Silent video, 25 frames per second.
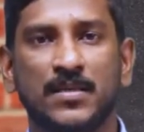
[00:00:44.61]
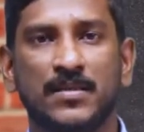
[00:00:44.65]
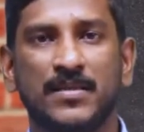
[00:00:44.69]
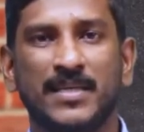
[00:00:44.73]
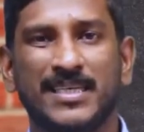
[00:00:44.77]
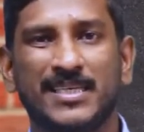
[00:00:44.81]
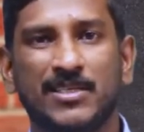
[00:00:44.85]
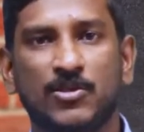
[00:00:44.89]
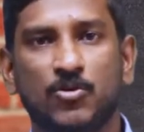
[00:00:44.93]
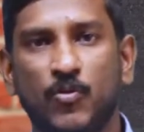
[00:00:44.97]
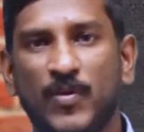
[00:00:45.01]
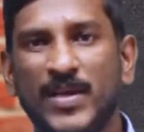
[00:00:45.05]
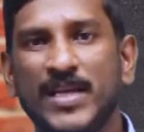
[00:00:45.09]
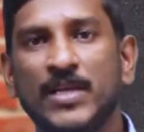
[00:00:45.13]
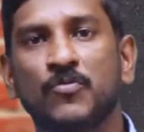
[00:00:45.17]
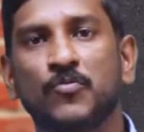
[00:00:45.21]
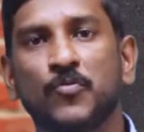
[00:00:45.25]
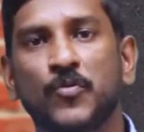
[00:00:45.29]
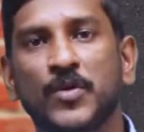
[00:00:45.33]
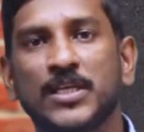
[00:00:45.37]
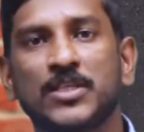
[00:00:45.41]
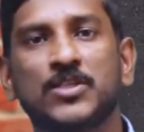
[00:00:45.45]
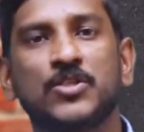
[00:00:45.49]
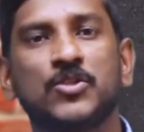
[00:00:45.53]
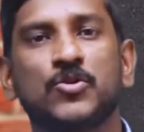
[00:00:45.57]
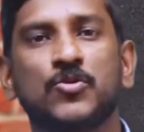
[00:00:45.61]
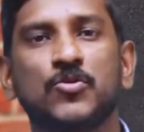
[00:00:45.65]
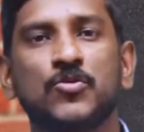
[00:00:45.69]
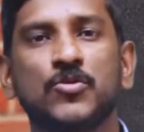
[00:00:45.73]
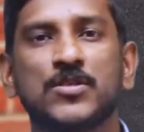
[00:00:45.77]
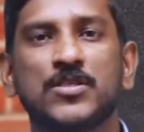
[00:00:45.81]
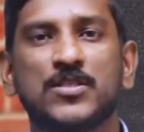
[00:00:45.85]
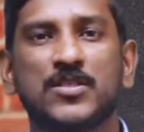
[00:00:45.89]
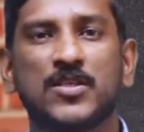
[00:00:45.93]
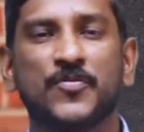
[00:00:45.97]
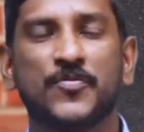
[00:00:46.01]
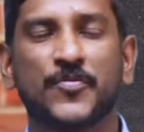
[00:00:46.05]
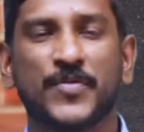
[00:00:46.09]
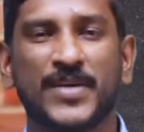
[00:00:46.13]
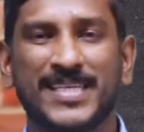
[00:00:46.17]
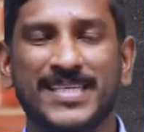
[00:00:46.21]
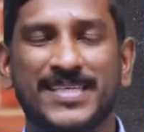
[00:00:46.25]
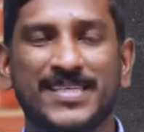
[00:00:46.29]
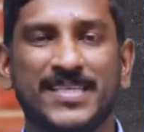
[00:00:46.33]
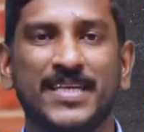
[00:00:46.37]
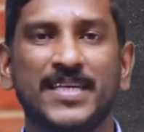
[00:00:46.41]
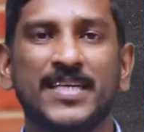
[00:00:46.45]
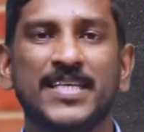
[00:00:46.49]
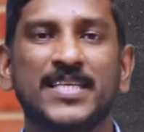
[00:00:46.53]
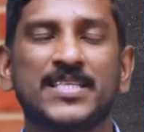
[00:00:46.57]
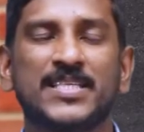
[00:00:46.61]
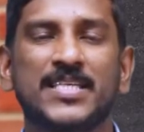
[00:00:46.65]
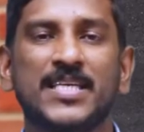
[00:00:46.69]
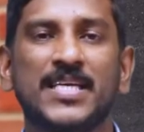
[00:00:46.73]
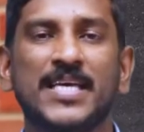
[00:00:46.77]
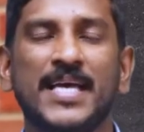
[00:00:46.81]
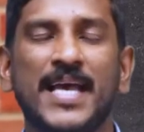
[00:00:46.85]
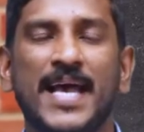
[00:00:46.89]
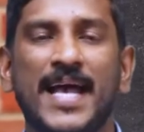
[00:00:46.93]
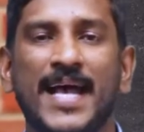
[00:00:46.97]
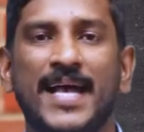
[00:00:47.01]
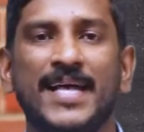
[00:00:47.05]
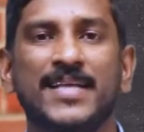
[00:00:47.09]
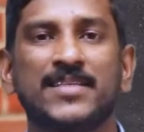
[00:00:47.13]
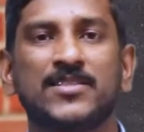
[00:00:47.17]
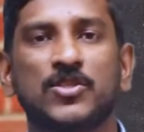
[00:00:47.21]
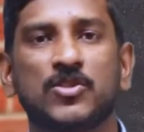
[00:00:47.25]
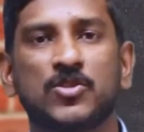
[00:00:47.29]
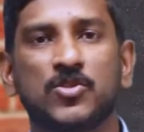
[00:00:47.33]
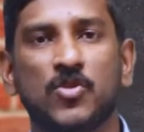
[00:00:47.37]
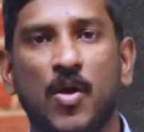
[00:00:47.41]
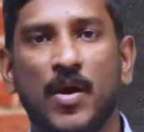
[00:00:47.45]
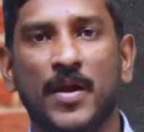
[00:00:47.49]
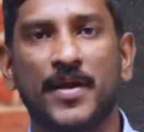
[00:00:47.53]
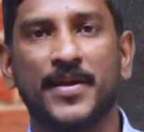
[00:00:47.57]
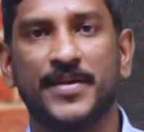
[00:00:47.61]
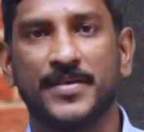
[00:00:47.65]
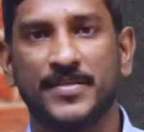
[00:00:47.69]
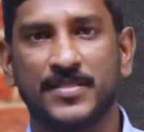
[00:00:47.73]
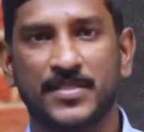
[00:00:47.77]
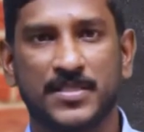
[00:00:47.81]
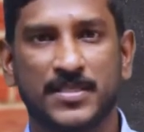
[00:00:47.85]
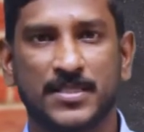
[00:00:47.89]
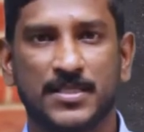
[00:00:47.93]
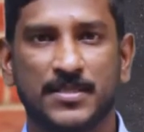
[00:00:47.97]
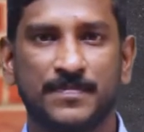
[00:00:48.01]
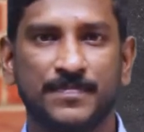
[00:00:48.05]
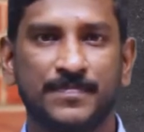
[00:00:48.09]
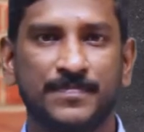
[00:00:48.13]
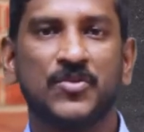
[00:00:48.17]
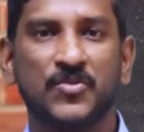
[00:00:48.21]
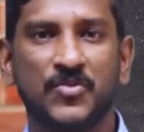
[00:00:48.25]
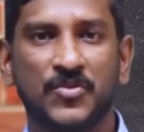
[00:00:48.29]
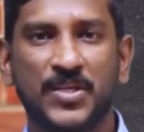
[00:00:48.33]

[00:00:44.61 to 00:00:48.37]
the twin virtues of fraternity and tolerance.